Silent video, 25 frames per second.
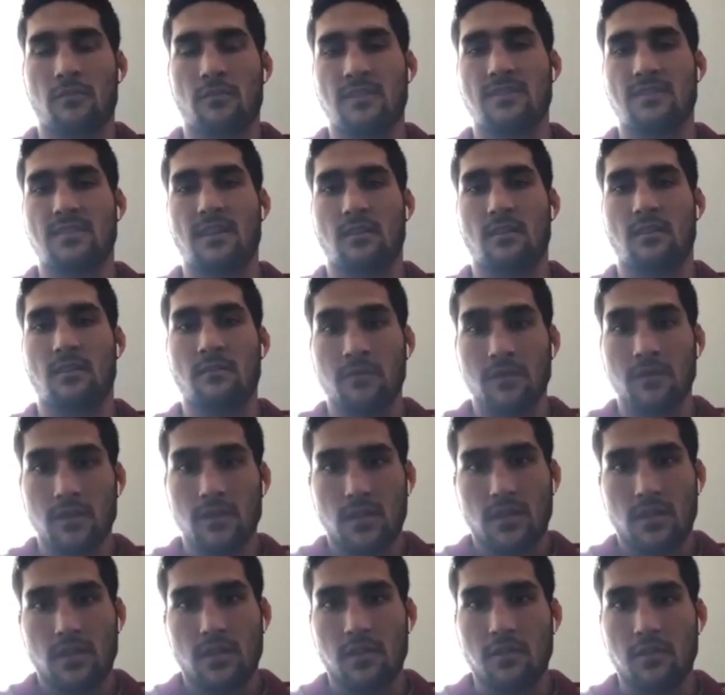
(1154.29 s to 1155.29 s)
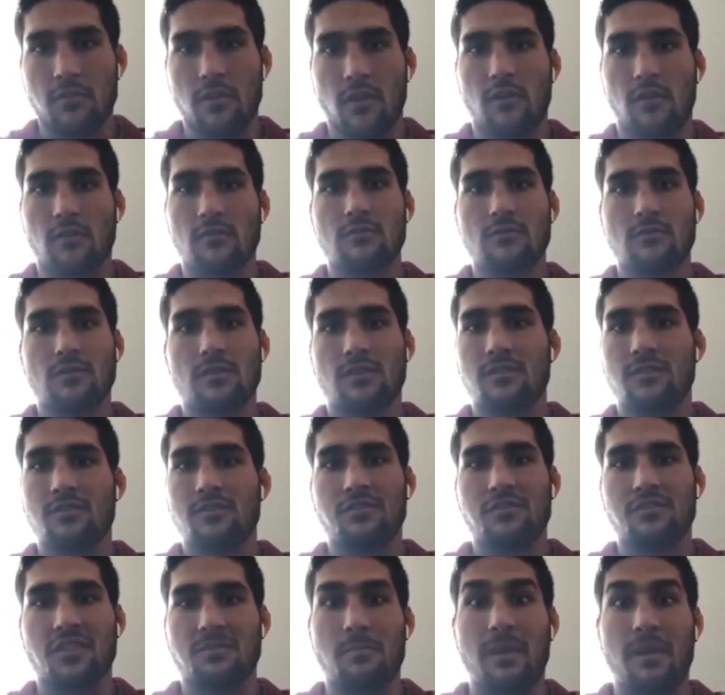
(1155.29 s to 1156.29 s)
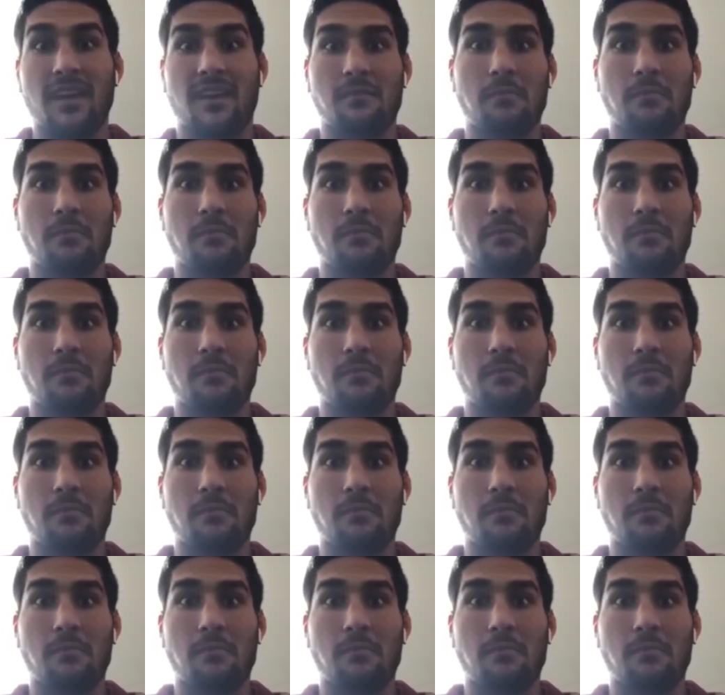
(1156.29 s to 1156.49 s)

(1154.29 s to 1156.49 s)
of, you know, just making myself